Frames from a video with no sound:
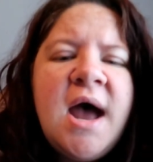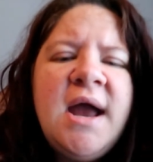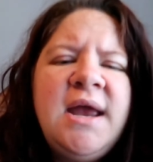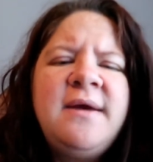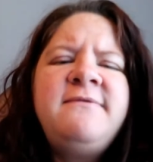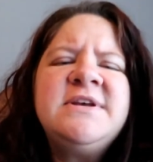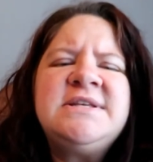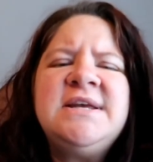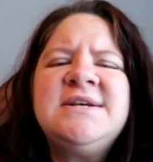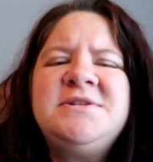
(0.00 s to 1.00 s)
I am
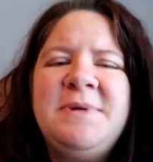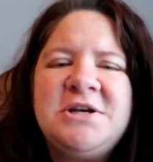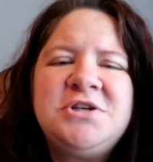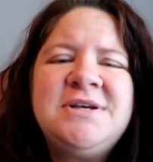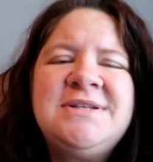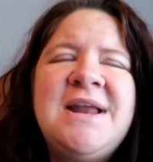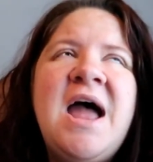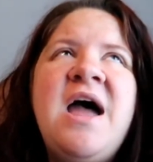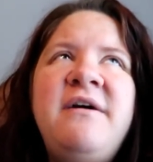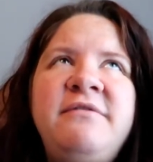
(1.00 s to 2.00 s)
visiting a specialist, and
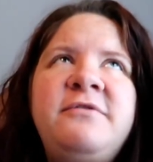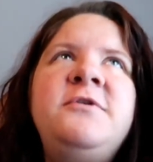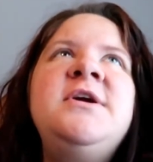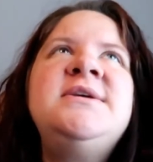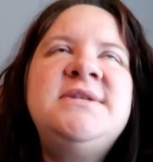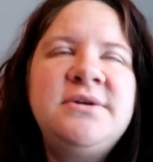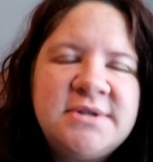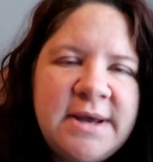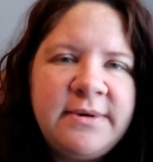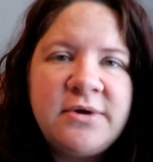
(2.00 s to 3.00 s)
every single
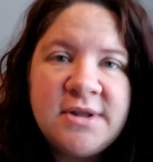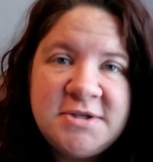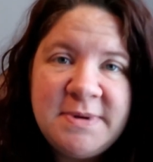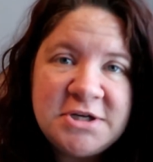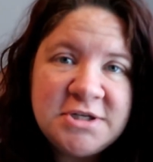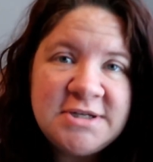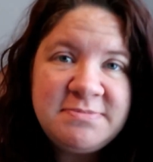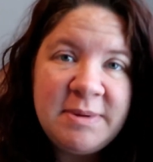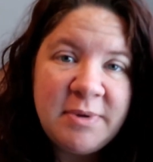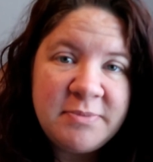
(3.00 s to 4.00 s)
time I go to the specialist,
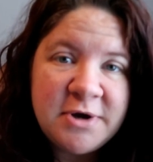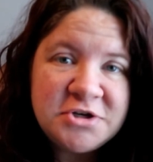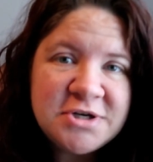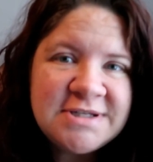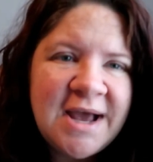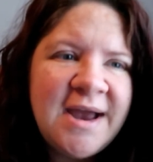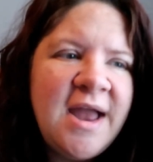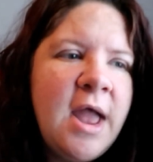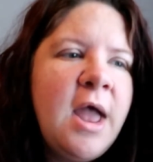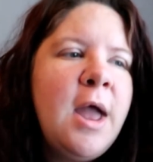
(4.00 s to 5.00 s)
my blood pressure is
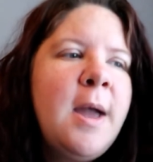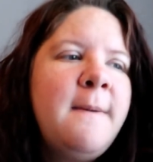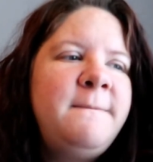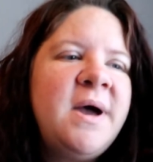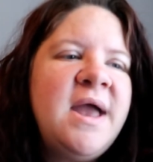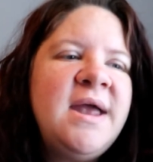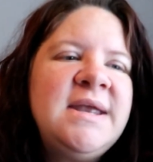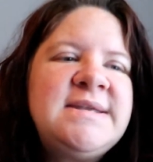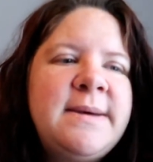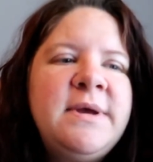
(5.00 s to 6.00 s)
high. But
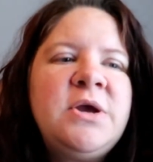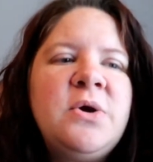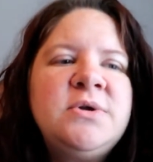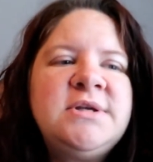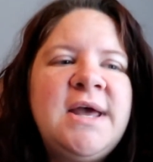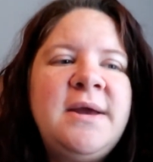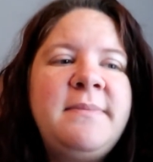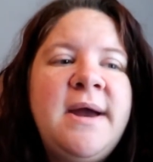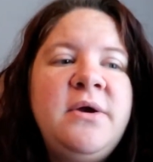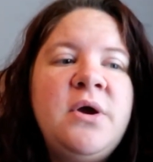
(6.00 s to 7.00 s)
anytime I go to
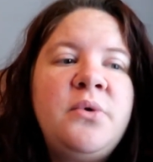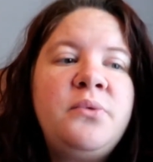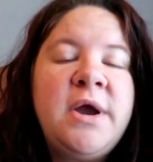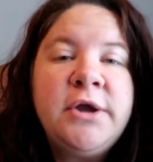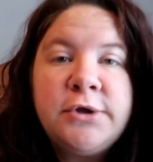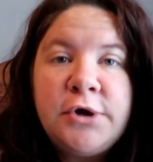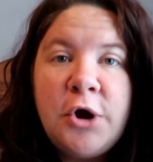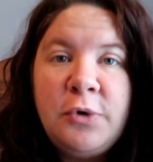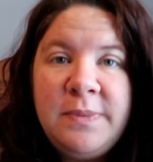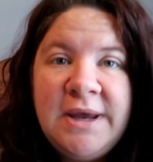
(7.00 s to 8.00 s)
my regular
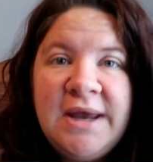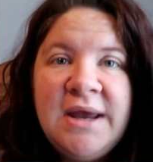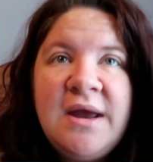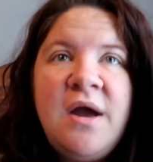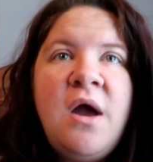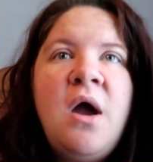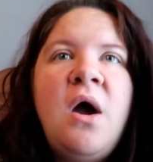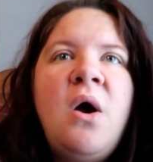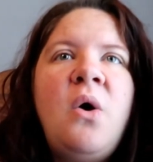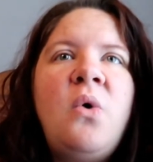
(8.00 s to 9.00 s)
OB,
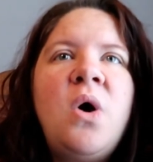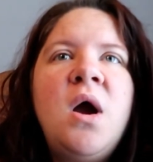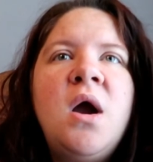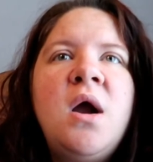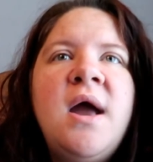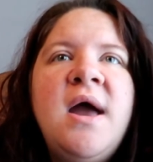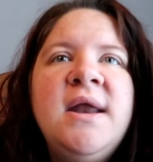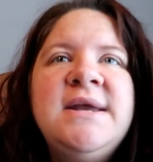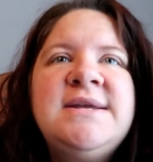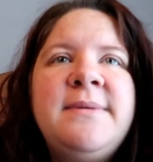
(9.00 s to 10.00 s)
or
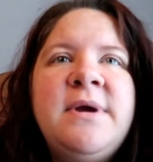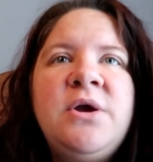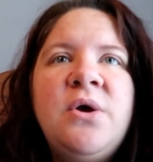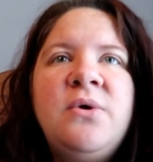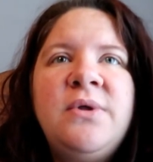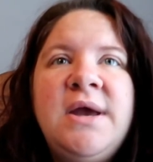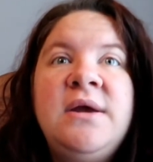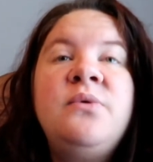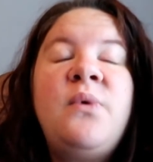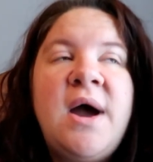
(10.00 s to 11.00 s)
anytime I go,
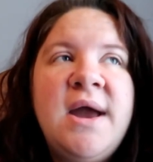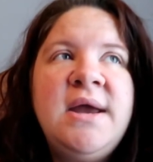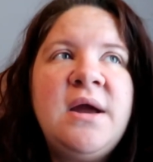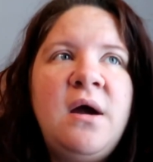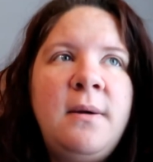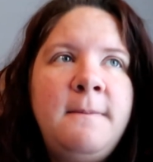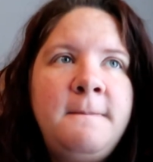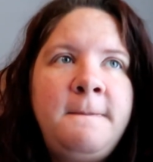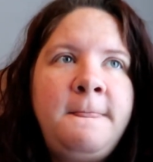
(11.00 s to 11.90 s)
I